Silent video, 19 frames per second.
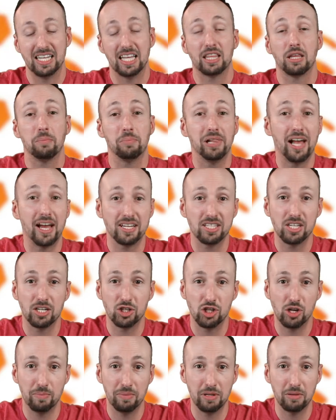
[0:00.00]
that the plastic
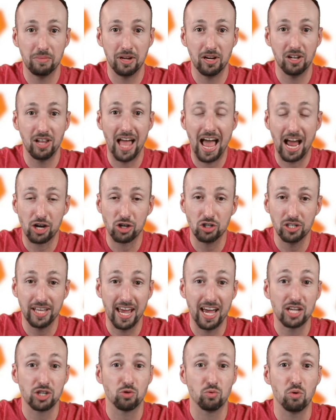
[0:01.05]
ship in the middle actually
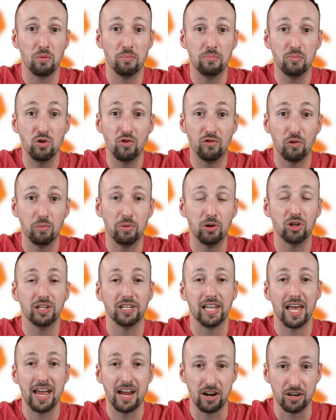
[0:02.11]
has removable
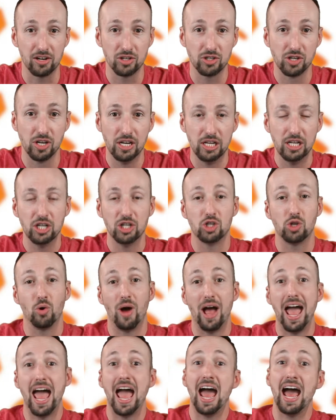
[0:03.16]
layers.
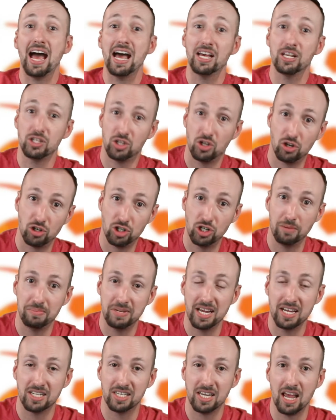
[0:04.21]
So as your ship
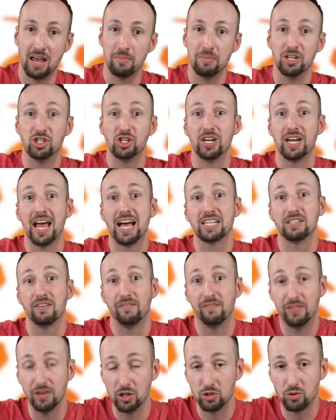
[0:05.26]
takes damage and as it
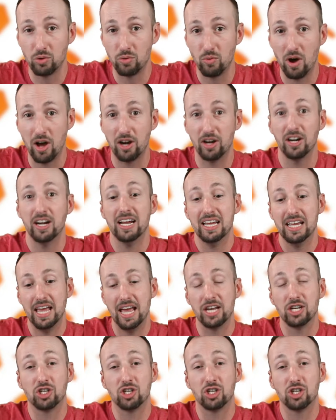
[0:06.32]
fills with water and